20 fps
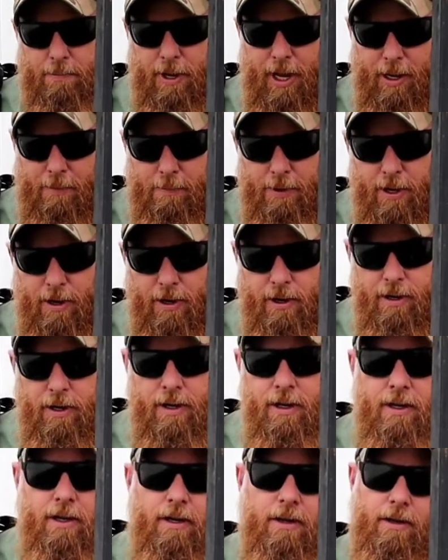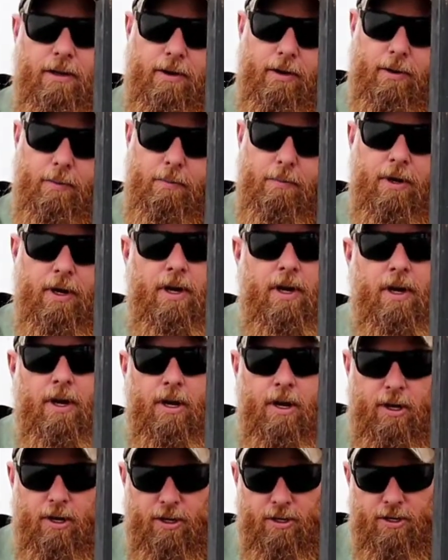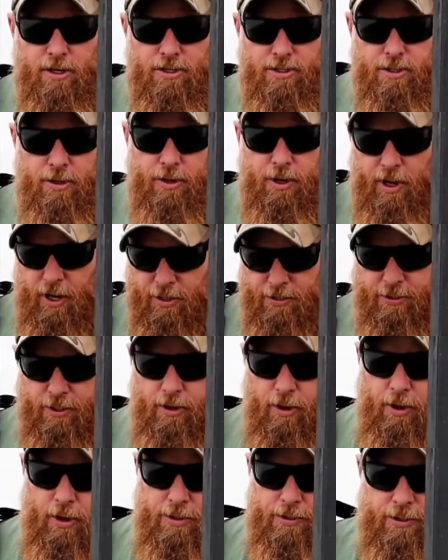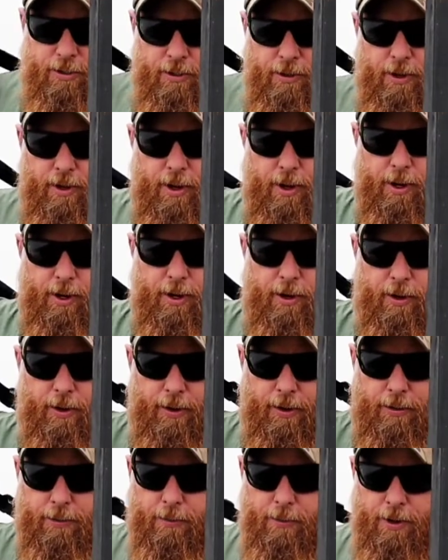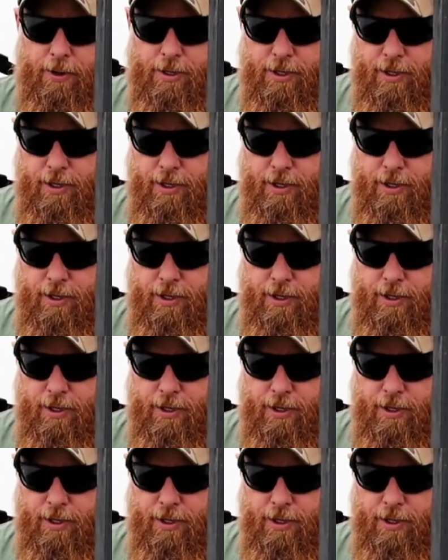Blackbeard, just so you guys can know it's a clear gun and all that sort of